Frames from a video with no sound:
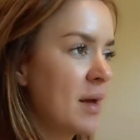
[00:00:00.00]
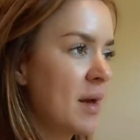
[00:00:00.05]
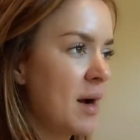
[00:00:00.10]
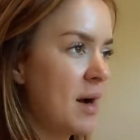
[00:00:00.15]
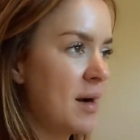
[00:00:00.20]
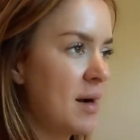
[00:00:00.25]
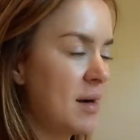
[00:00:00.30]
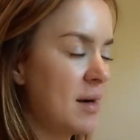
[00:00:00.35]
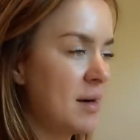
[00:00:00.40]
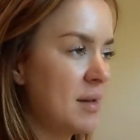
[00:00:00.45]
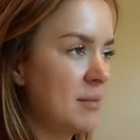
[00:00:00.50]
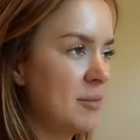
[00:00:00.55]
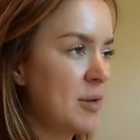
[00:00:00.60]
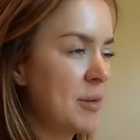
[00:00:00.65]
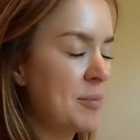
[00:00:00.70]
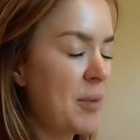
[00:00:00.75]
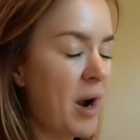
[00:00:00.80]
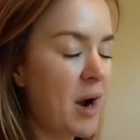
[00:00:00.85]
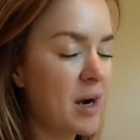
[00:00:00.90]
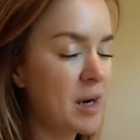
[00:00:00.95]
um, we,
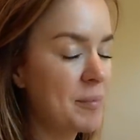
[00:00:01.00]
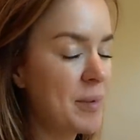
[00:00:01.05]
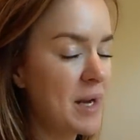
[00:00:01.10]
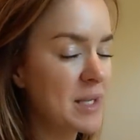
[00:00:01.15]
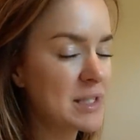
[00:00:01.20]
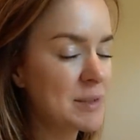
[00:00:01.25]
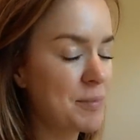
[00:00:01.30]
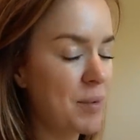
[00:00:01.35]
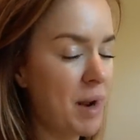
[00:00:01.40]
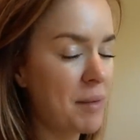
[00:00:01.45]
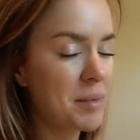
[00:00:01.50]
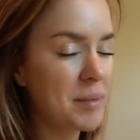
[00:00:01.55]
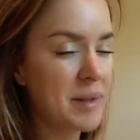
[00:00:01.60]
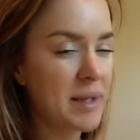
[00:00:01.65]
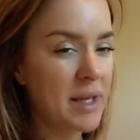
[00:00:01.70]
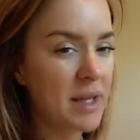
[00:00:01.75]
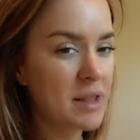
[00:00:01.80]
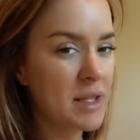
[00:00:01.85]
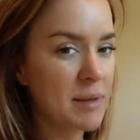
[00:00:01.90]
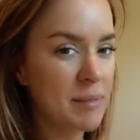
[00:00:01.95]
our pets probably
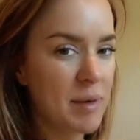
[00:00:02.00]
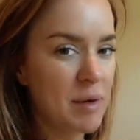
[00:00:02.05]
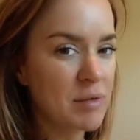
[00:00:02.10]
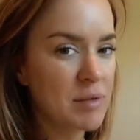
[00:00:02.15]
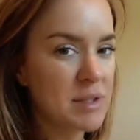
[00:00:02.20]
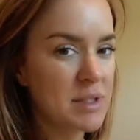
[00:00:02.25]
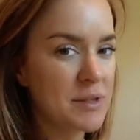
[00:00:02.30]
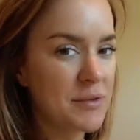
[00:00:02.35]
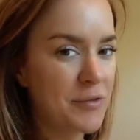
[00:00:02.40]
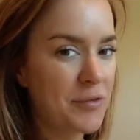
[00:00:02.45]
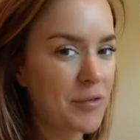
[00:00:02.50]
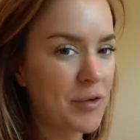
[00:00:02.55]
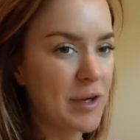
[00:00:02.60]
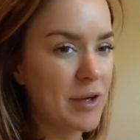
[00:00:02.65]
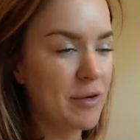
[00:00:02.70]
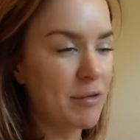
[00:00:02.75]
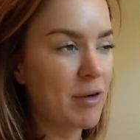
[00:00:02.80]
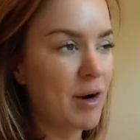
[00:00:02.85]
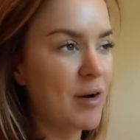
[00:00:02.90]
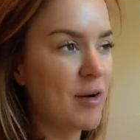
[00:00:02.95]
get the most
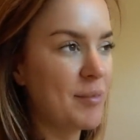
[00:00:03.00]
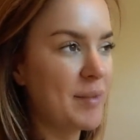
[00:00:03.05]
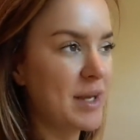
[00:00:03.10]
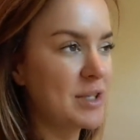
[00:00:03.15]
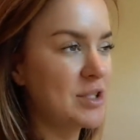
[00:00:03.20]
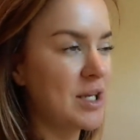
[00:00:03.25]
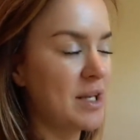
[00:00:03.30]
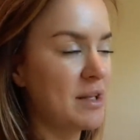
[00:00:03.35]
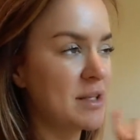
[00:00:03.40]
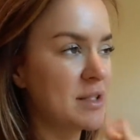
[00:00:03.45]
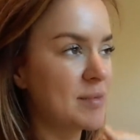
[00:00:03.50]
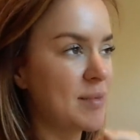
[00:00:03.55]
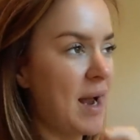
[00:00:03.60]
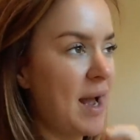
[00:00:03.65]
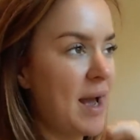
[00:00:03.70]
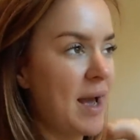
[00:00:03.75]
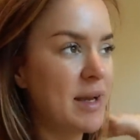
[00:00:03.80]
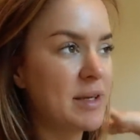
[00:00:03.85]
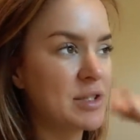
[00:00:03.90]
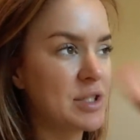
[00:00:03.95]
free roam. Like Jayla's
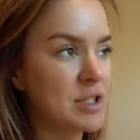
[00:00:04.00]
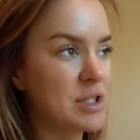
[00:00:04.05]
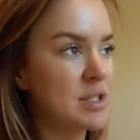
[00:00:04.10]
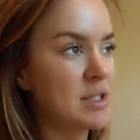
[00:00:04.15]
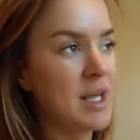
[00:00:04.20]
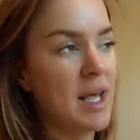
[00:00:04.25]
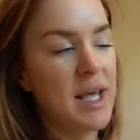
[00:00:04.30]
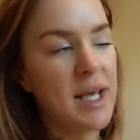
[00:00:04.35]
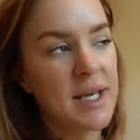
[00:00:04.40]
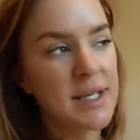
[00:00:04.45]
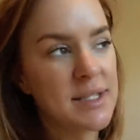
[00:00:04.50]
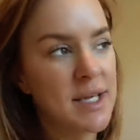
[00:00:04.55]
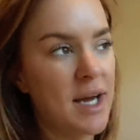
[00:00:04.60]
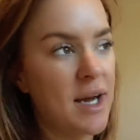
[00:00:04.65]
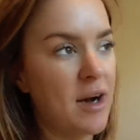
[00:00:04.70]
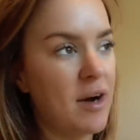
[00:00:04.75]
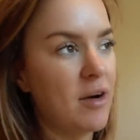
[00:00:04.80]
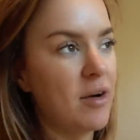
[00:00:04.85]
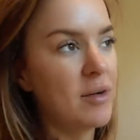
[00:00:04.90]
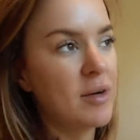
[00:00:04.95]
rat just hangs
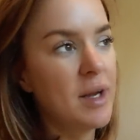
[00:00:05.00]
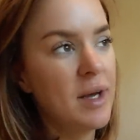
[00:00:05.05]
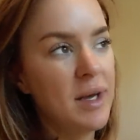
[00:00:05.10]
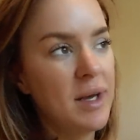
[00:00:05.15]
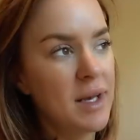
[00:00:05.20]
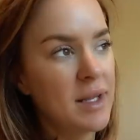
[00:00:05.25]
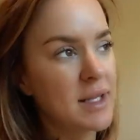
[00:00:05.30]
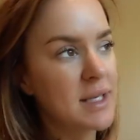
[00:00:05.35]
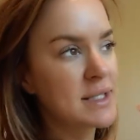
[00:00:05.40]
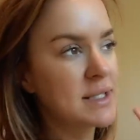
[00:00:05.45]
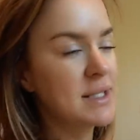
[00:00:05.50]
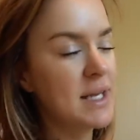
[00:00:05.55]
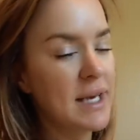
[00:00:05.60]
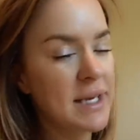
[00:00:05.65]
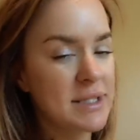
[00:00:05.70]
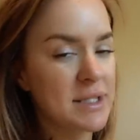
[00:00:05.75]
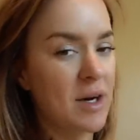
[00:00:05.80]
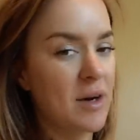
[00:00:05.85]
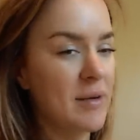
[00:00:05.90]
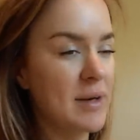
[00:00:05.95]
out. The
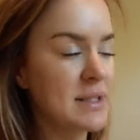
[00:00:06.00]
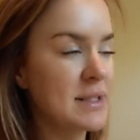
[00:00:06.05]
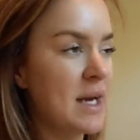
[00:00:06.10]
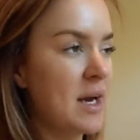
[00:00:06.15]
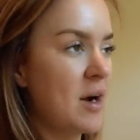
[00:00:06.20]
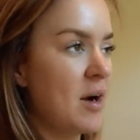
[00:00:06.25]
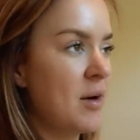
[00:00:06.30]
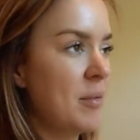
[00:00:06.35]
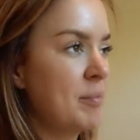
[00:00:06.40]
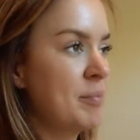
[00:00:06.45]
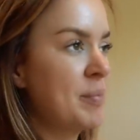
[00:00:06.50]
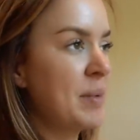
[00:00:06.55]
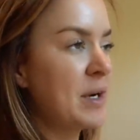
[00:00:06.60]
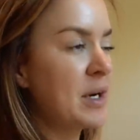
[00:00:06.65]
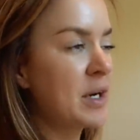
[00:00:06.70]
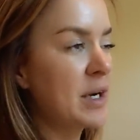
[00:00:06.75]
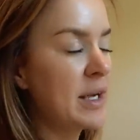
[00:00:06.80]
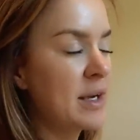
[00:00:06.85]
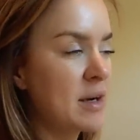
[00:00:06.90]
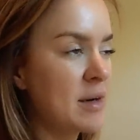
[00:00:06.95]
snake's always out.
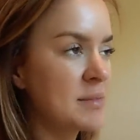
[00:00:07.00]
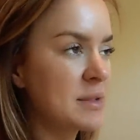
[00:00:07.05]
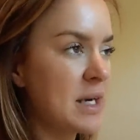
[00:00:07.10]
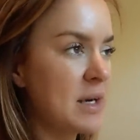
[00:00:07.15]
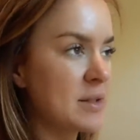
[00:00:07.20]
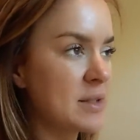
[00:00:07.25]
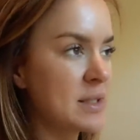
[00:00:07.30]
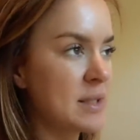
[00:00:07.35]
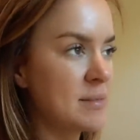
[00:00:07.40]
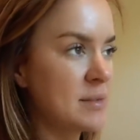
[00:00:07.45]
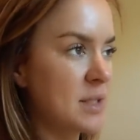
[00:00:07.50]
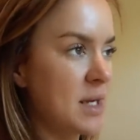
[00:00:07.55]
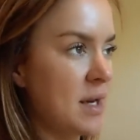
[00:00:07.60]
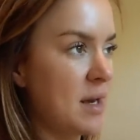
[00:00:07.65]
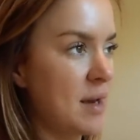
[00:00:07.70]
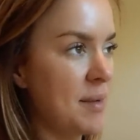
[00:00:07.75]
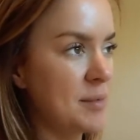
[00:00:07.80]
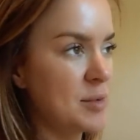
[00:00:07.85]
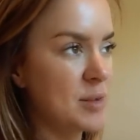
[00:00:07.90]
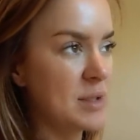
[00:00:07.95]
Beardy comes out
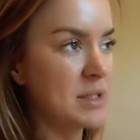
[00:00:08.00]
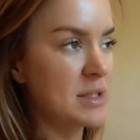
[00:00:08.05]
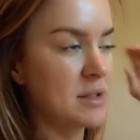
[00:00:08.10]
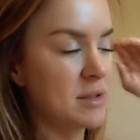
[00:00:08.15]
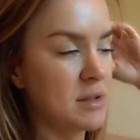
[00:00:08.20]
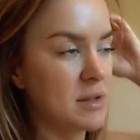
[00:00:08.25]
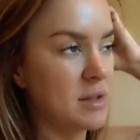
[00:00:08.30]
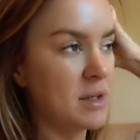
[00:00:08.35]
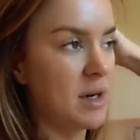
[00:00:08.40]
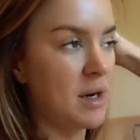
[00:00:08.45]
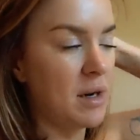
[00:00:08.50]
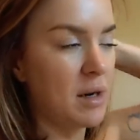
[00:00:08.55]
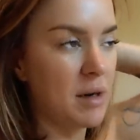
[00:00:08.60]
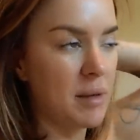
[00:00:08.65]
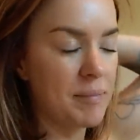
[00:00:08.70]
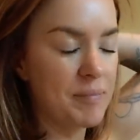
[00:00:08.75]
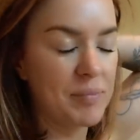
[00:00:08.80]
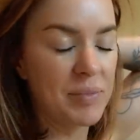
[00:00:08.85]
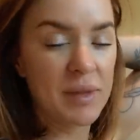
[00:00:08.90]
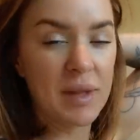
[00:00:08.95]
sometimes. We still
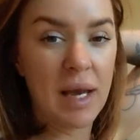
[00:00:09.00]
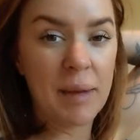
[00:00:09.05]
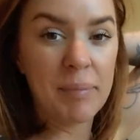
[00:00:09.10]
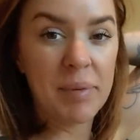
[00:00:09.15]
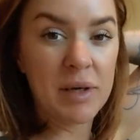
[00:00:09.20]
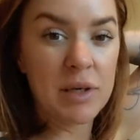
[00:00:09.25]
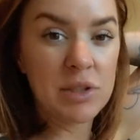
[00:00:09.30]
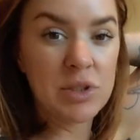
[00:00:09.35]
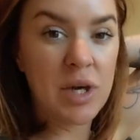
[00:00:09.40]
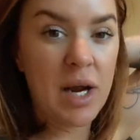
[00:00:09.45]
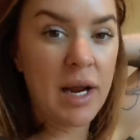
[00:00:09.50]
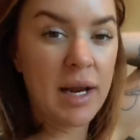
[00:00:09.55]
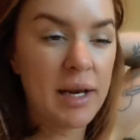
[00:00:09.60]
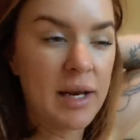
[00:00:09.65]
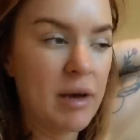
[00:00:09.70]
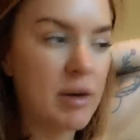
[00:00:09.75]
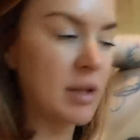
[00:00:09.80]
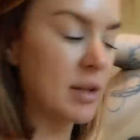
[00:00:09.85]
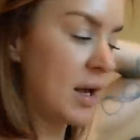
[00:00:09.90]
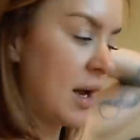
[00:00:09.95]
um, let Beardy Dragon
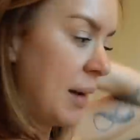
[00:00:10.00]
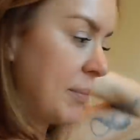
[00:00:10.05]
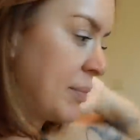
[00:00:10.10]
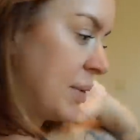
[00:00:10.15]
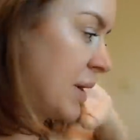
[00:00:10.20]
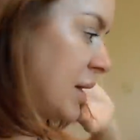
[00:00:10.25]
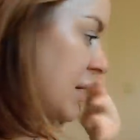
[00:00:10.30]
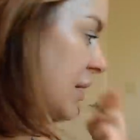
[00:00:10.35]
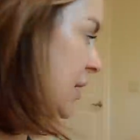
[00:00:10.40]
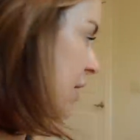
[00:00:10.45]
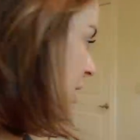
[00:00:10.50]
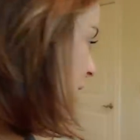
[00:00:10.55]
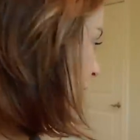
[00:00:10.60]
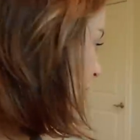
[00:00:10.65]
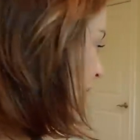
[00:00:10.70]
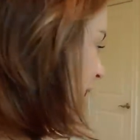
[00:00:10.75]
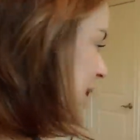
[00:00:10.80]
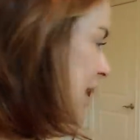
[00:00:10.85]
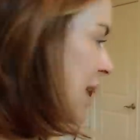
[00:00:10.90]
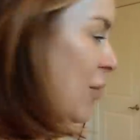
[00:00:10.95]
out a lot, but
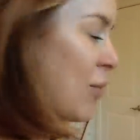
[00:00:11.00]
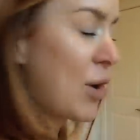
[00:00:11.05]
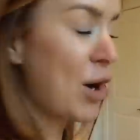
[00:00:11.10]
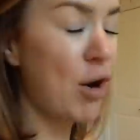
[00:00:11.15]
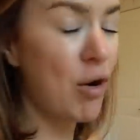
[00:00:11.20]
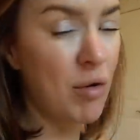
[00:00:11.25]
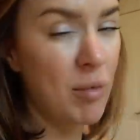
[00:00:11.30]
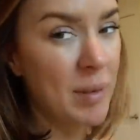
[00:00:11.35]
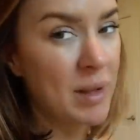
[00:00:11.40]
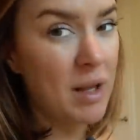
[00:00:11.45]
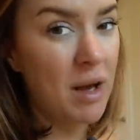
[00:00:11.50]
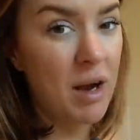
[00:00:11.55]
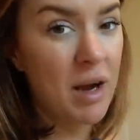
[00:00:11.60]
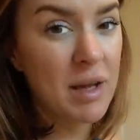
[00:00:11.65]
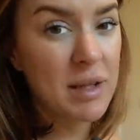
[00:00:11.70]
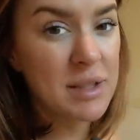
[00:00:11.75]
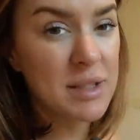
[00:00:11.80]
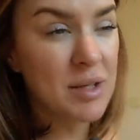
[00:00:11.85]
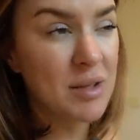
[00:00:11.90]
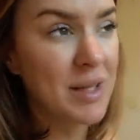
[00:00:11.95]
yeah, we're home a
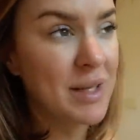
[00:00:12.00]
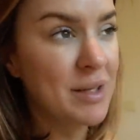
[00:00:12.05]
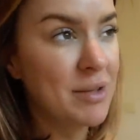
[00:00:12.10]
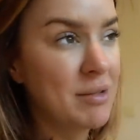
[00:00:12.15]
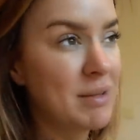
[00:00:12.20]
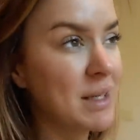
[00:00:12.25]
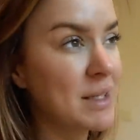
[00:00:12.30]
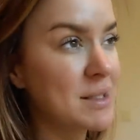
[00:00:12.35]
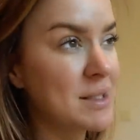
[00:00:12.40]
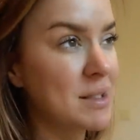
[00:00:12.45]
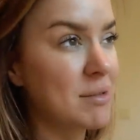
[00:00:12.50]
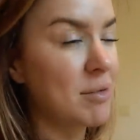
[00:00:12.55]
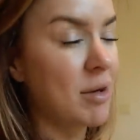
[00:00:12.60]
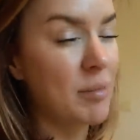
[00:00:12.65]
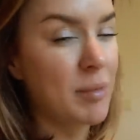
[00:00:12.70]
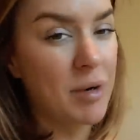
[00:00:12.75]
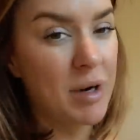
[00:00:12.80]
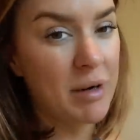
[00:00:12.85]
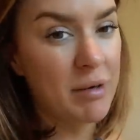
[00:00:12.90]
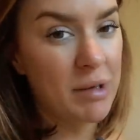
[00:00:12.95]
lot. So they do get to
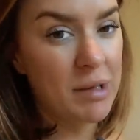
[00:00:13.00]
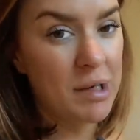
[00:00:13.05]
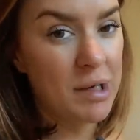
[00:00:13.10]
roam around a